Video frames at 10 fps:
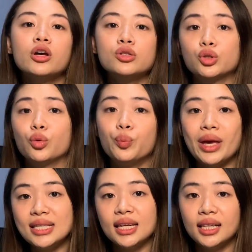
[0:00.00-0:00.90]
So
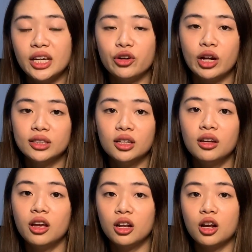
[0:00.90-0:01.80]
basically, rental
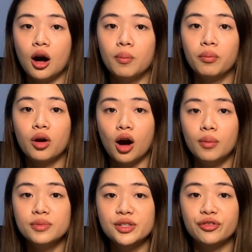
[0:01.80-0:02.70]
income
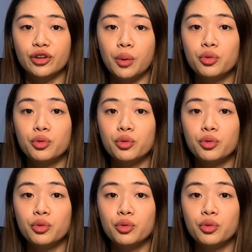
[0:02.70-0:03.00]
comes from